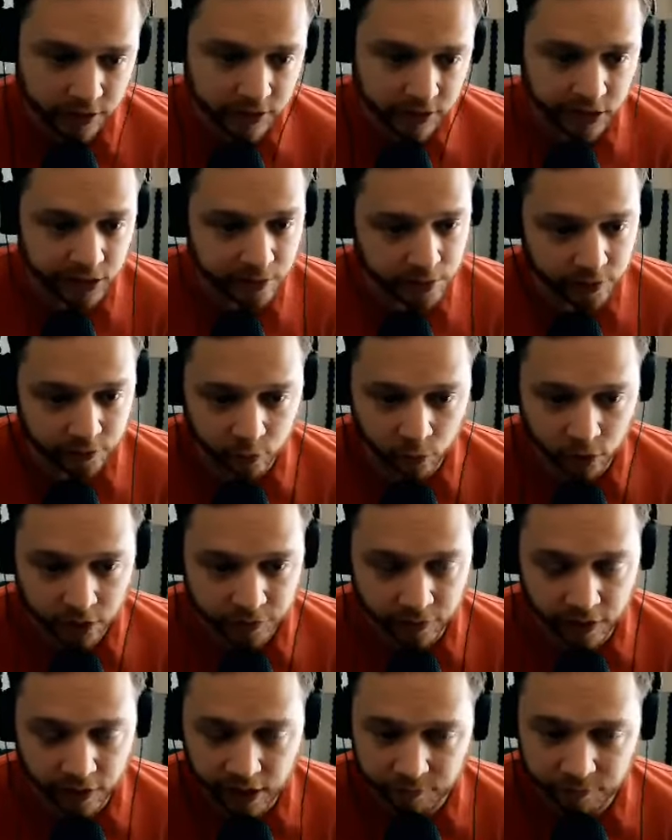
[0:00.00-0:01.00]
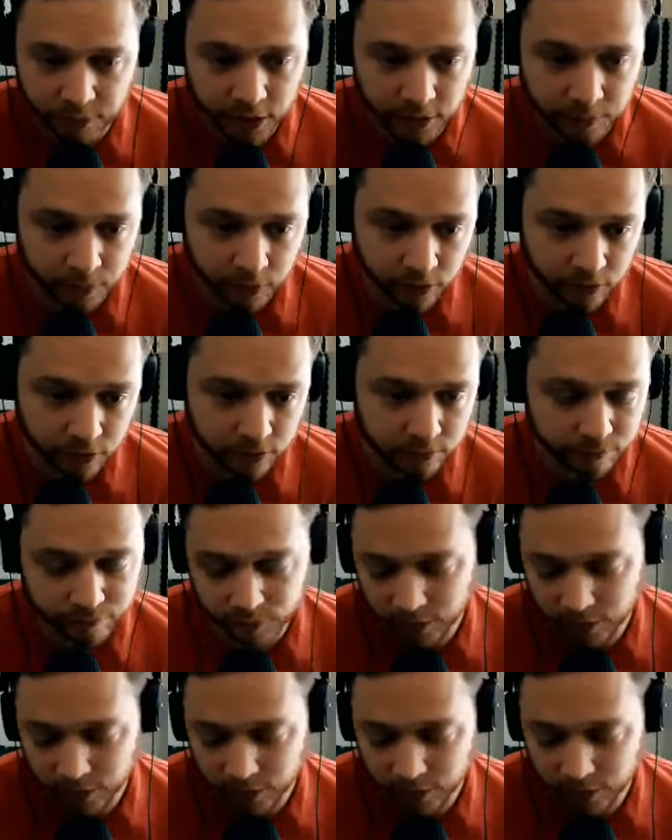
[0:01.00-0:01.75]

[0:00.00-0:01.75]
teams of one to five people.